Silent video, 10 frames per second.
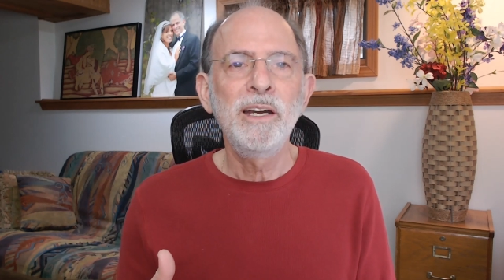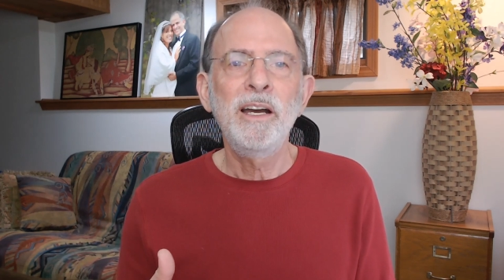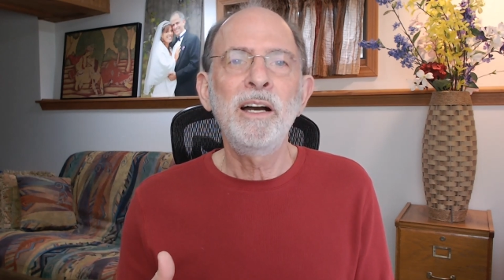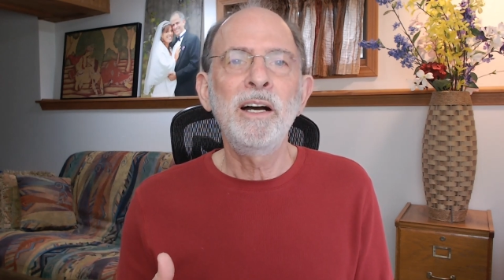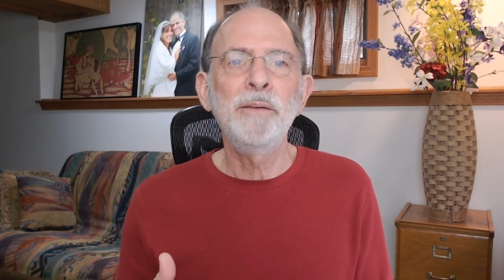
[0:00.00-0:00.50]

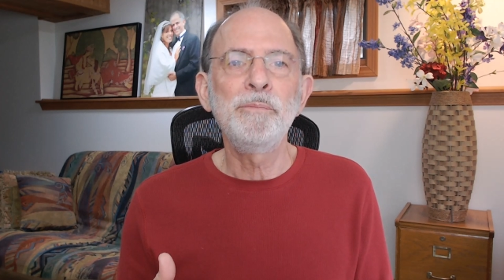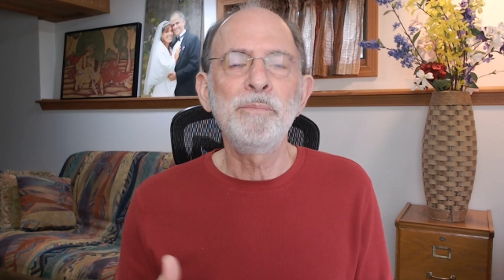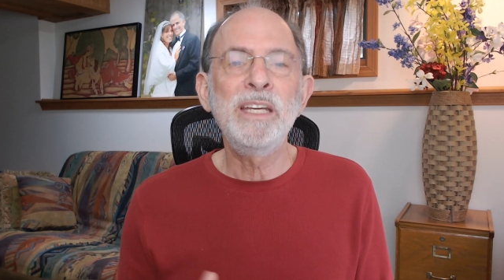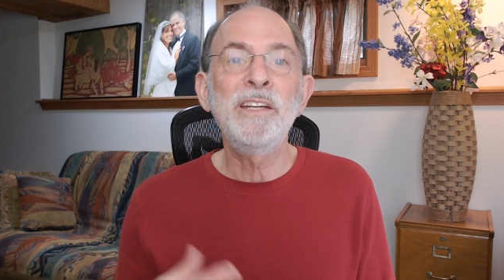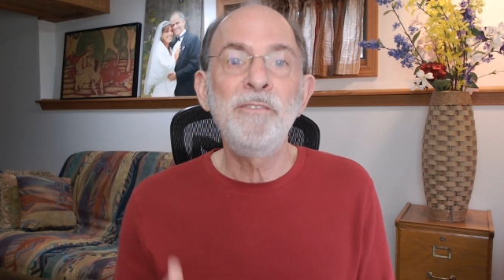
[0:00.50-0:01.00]
in
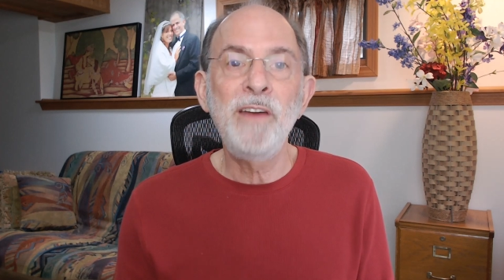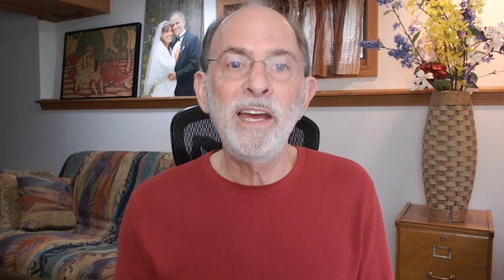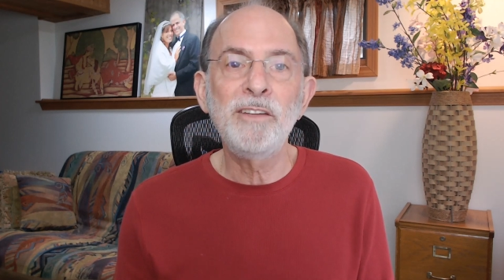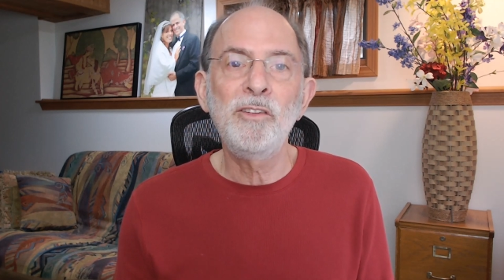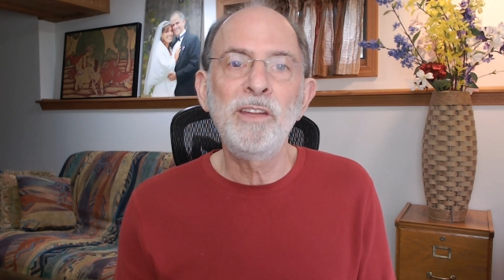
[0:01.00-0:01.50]
advance,
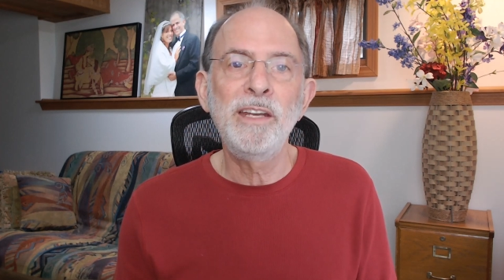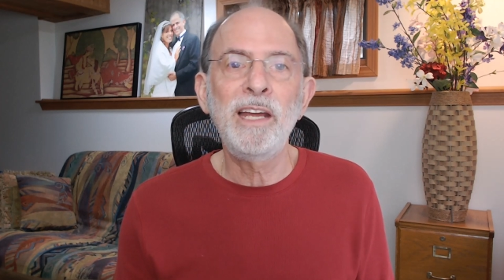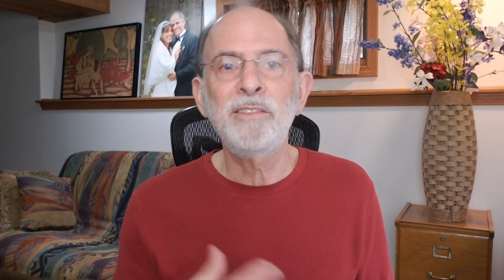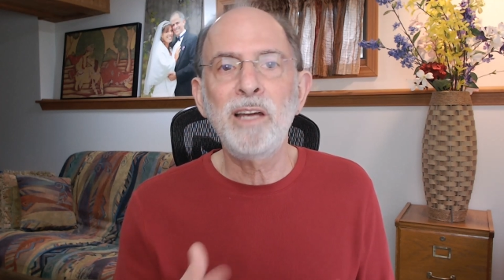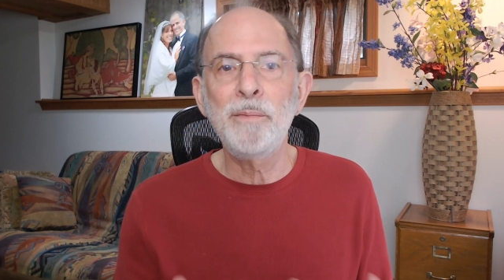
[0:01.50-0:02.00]
so that next
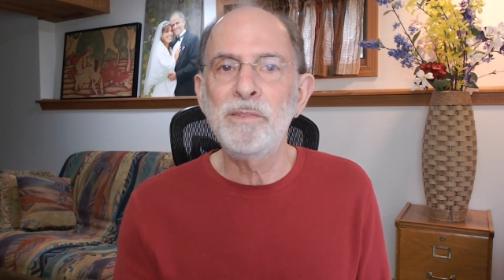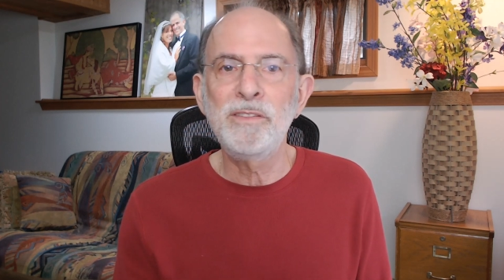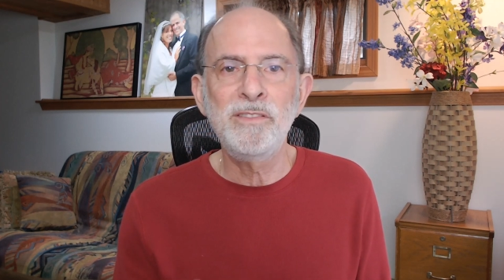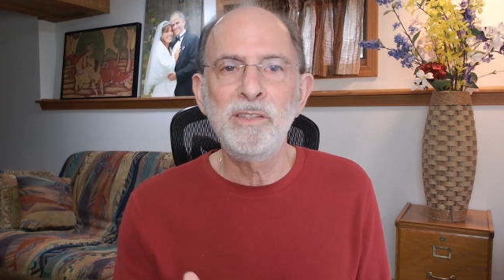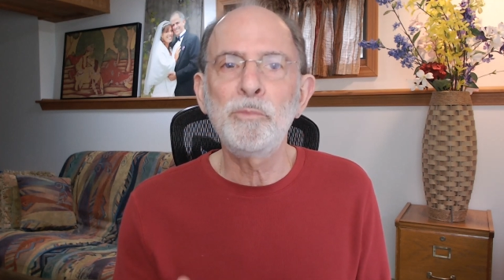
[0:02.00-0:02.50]
time this
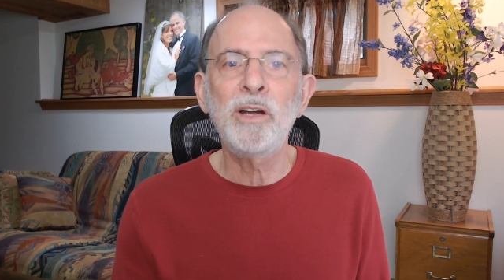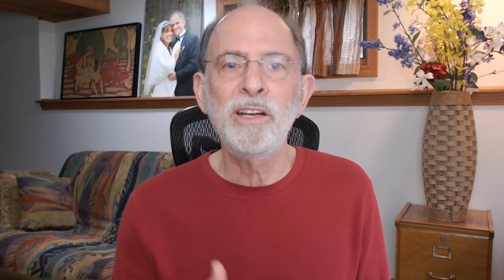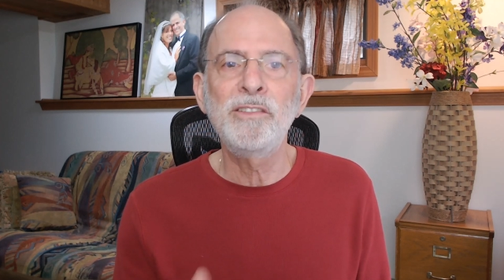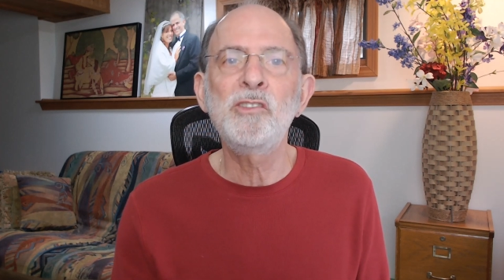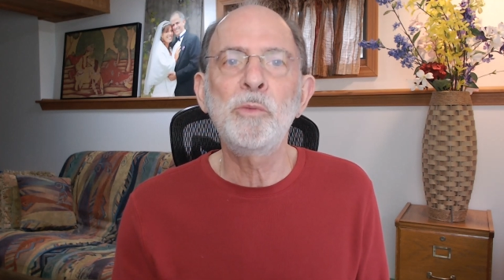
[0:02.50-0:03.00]
similar kind of
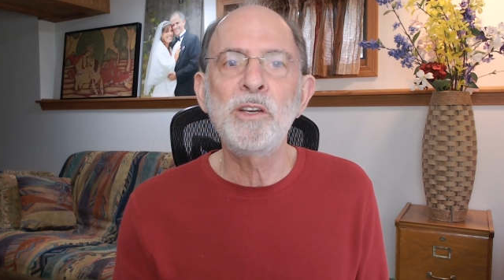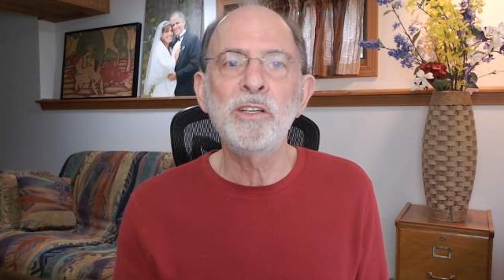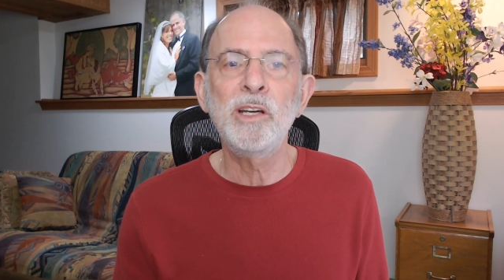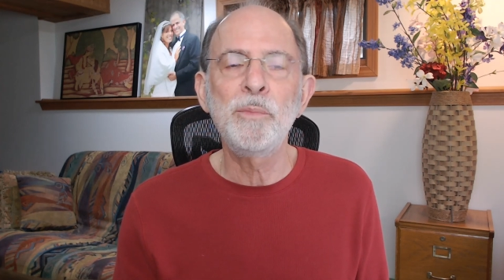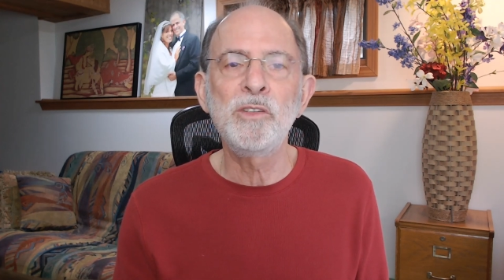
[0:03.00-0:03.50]
situation
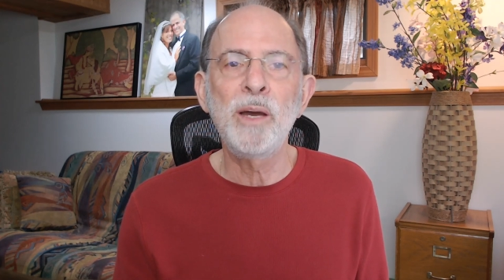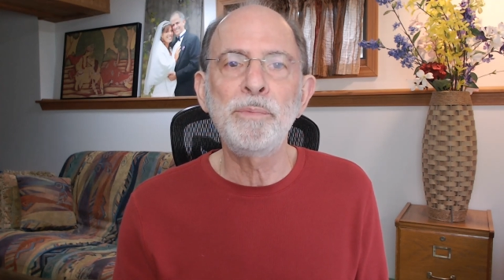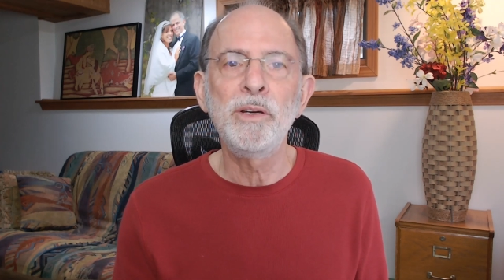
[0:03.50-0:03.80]
comes up,